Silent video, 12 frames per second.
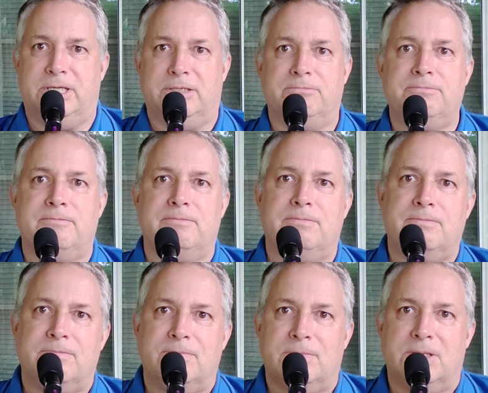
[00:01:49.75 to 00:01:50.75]
them
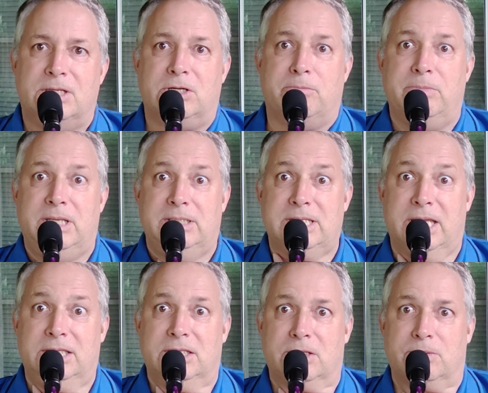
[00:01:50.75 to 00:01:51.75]

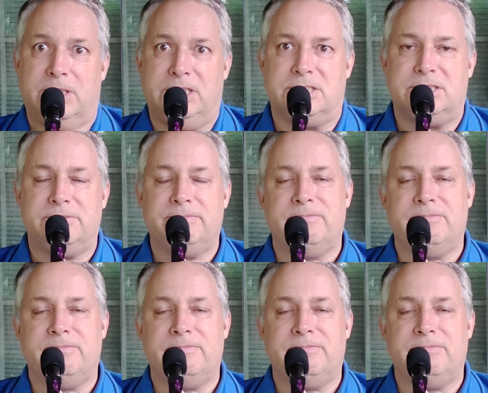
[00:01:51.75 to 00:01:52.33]
maintain their weight.